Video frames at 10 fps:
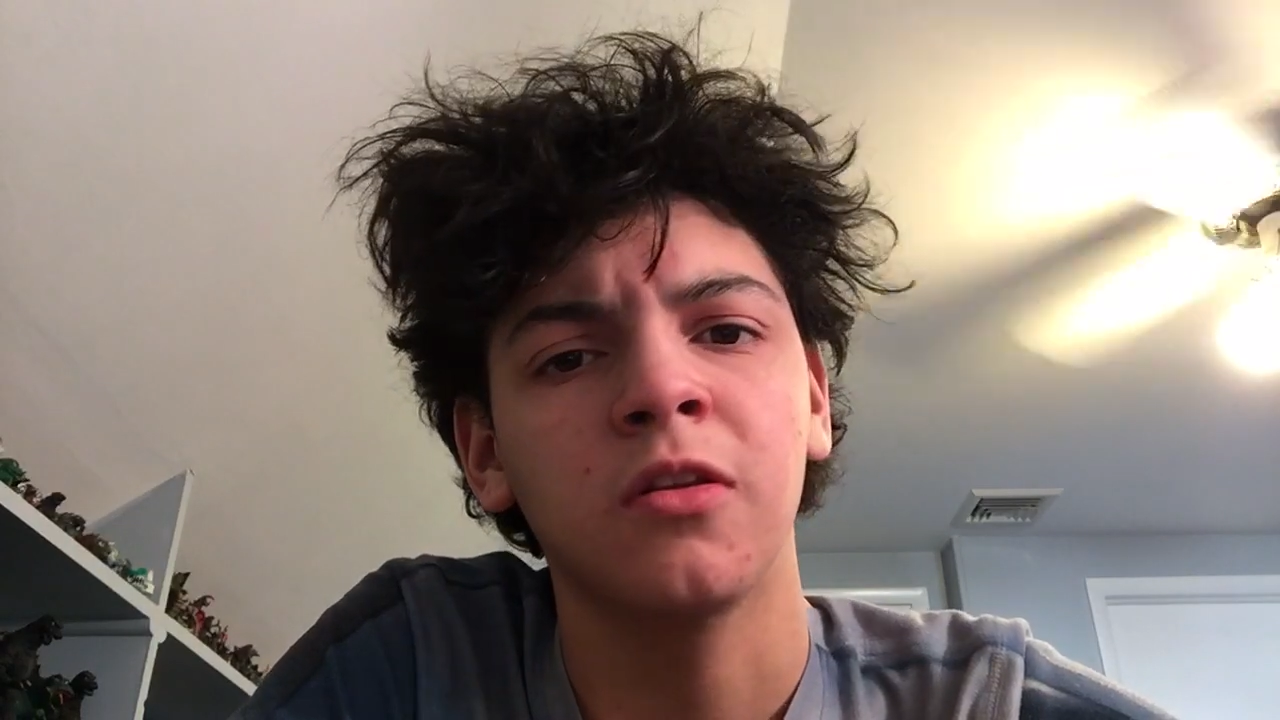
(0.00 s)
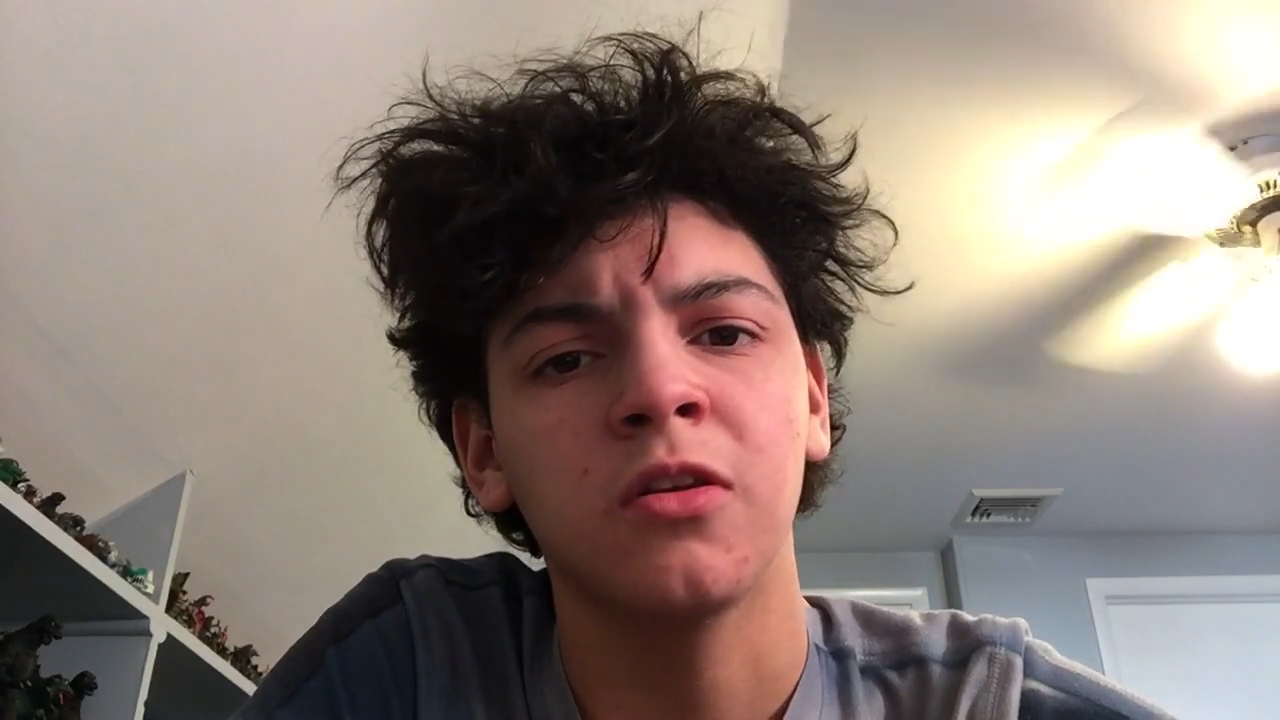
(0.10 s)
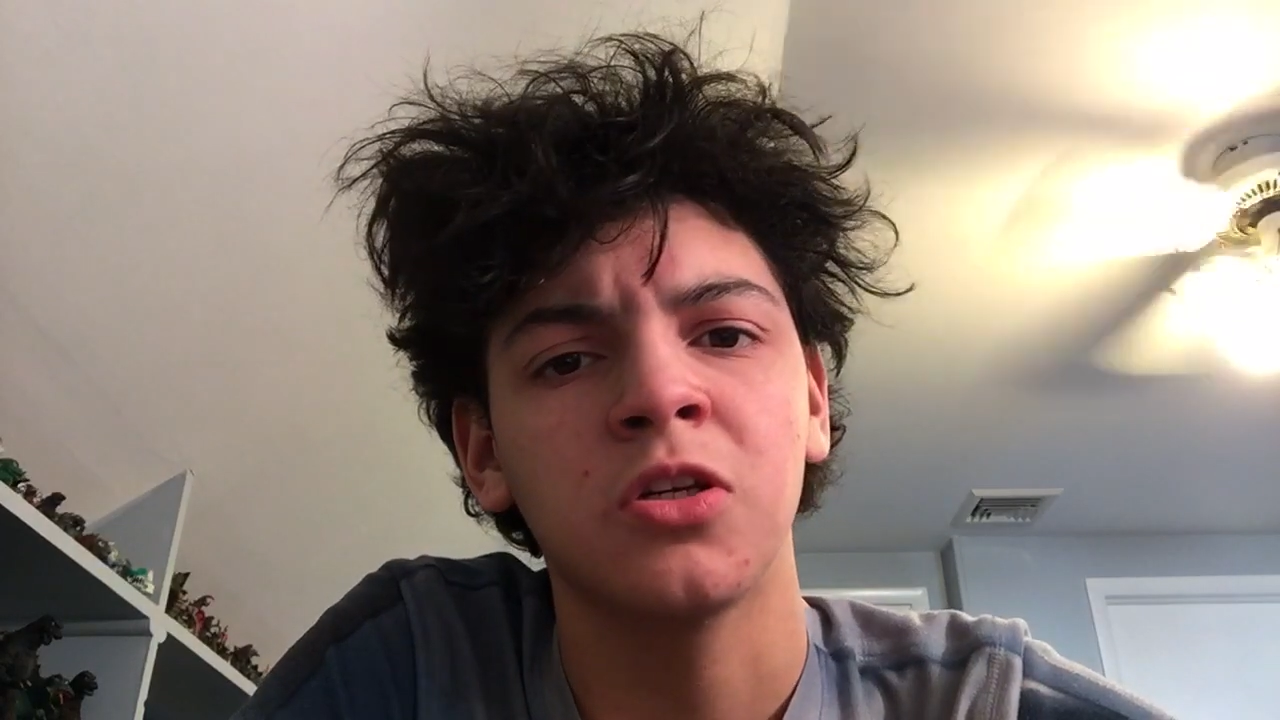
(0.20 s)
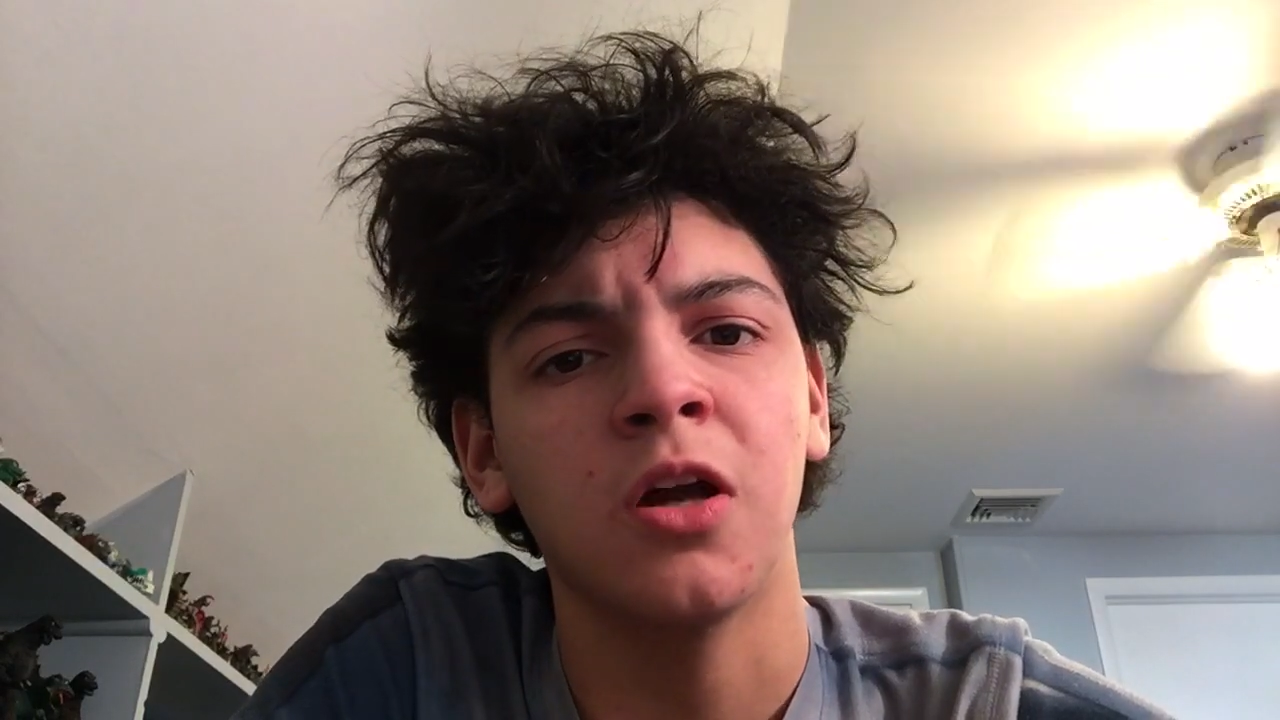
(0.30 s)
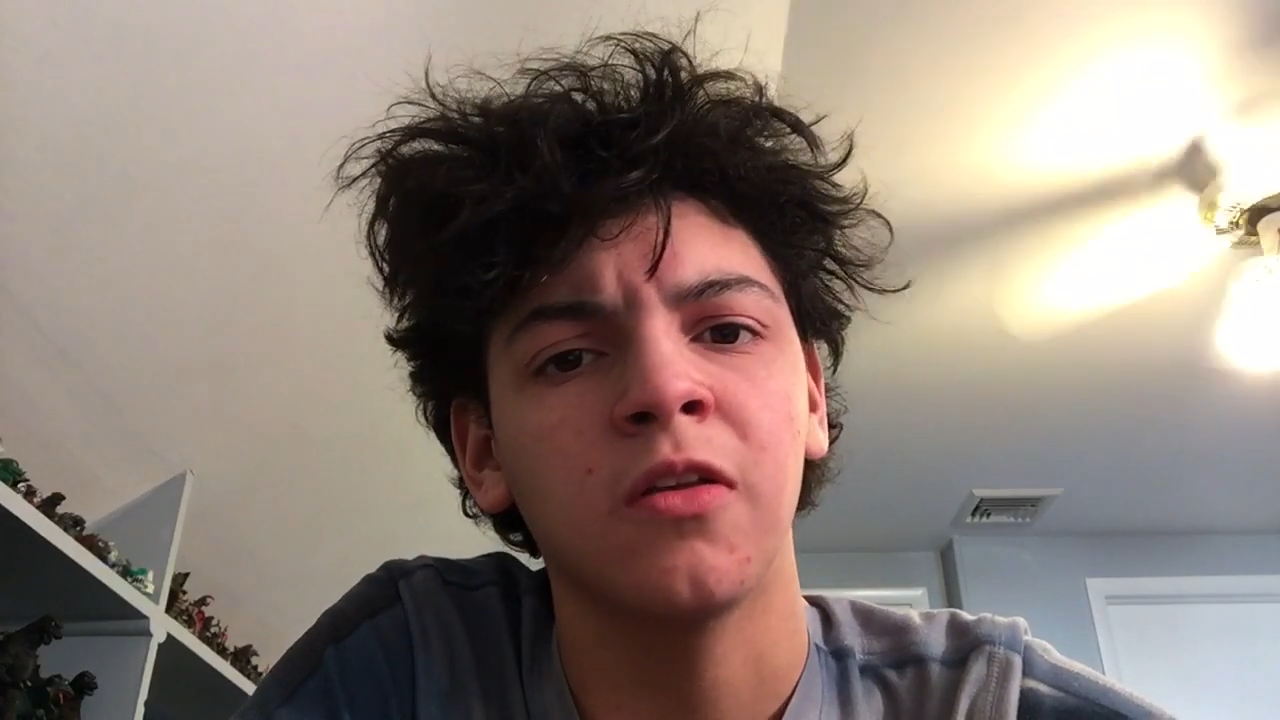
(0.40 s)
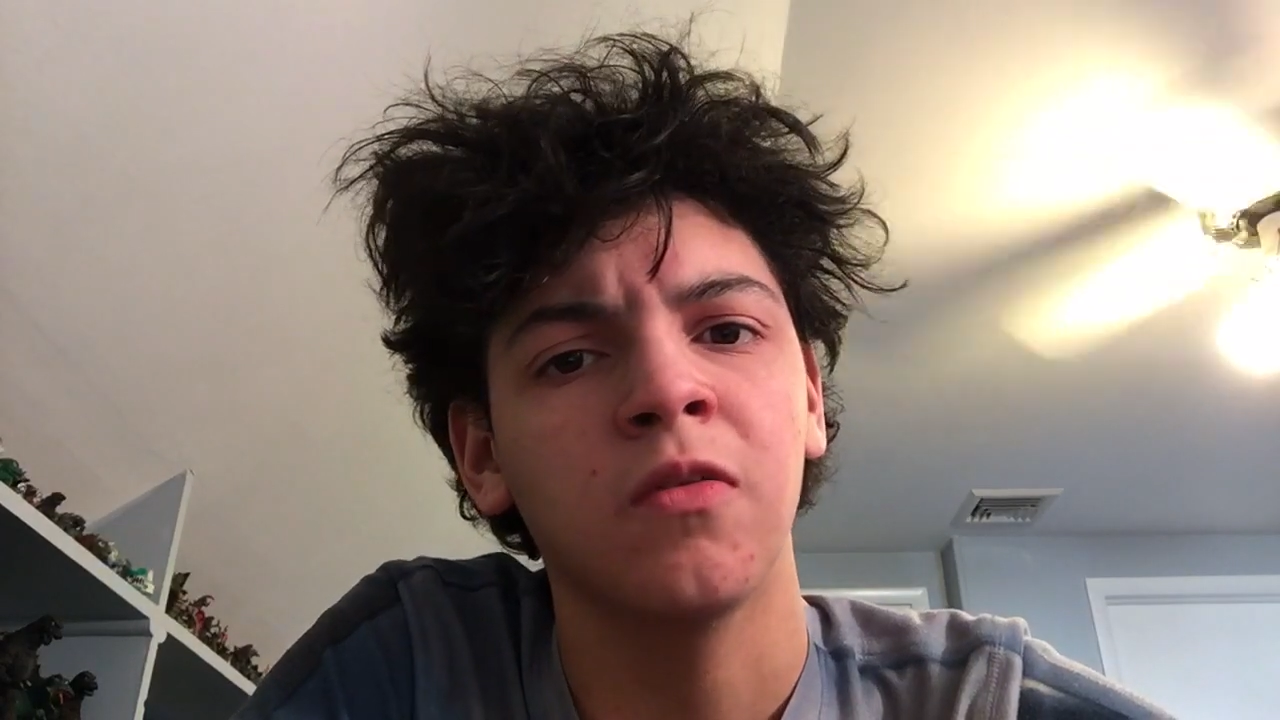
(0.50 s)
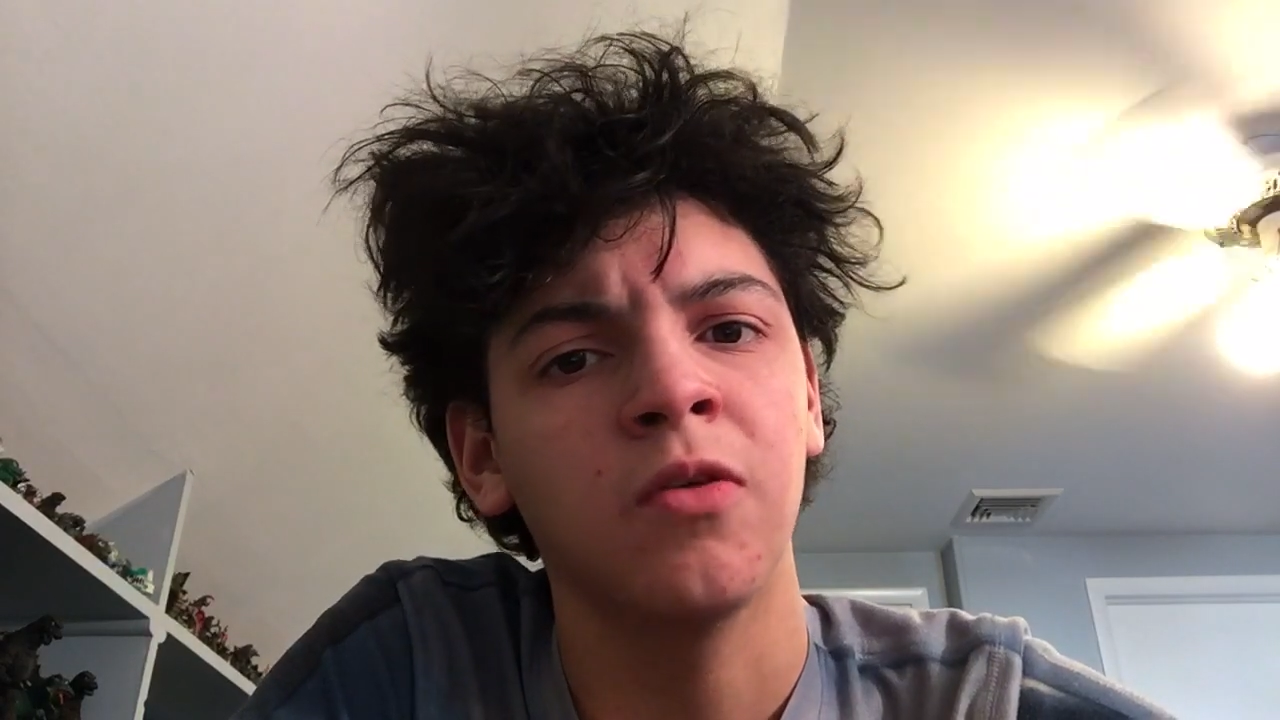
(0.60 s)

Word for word: of the shots